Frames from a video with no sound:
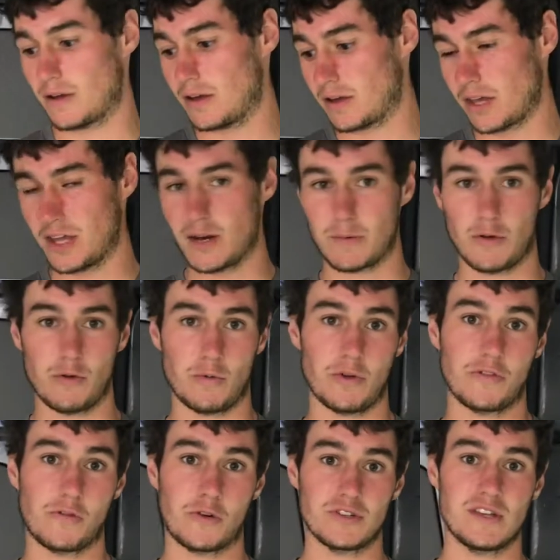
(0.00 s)
again, I'm going
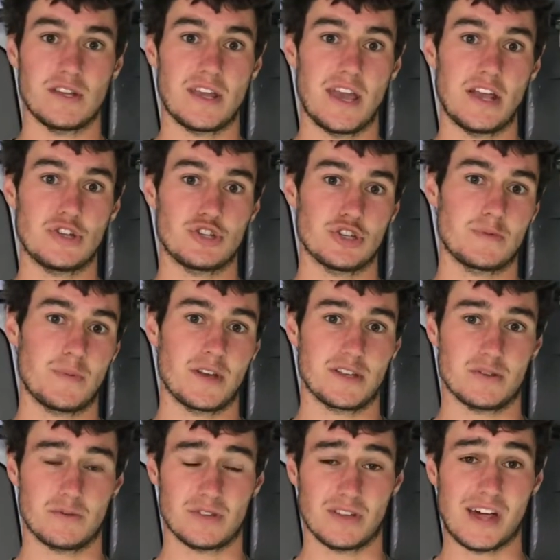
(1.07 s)
with 14 gauge just
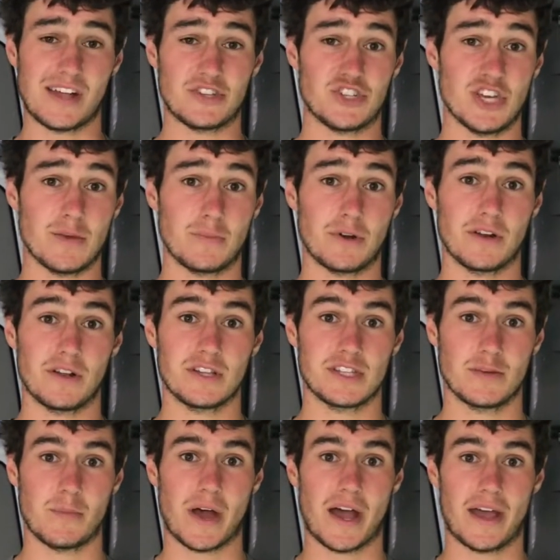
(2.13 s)
because it was a lot cheaper
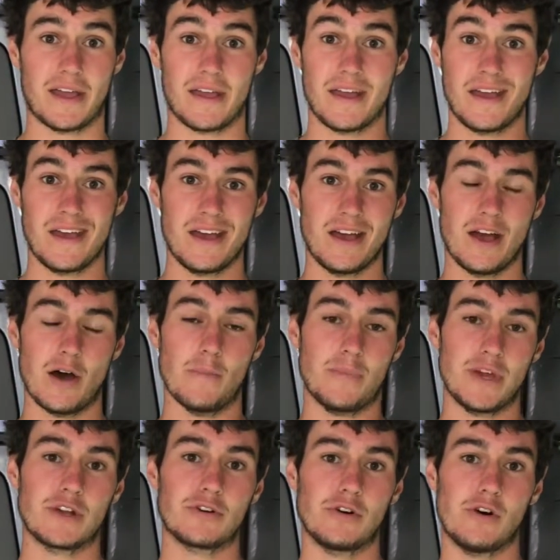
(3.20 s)
to buy a
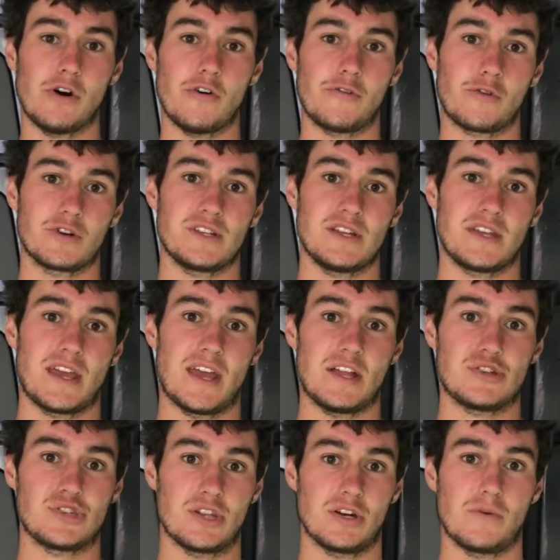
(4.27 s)
big roll of 14
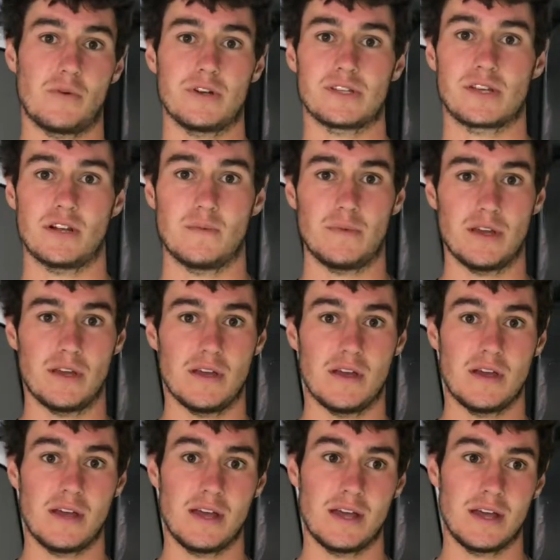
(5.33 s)
gauge than it was going to be
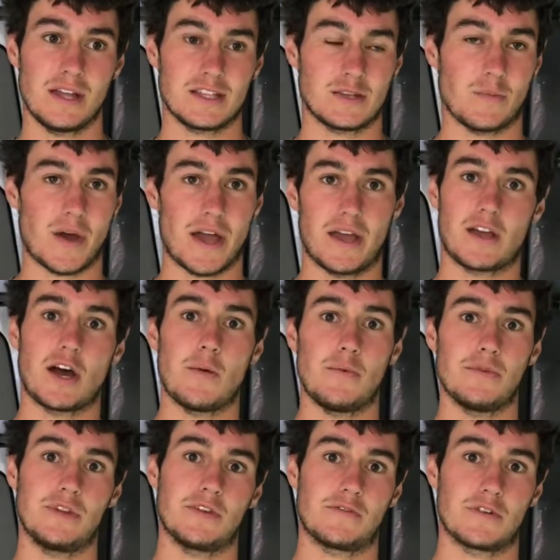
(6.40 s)
to buy a
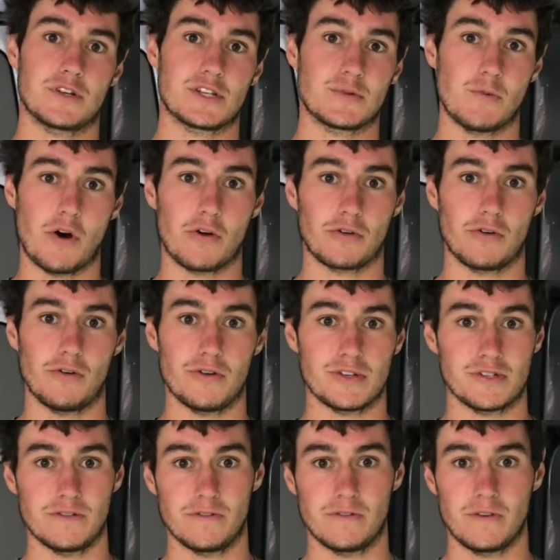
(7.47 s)
couple different small
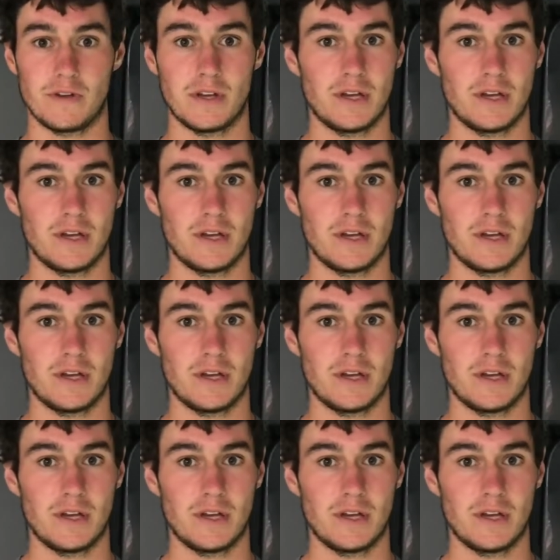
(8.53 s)
rolls of,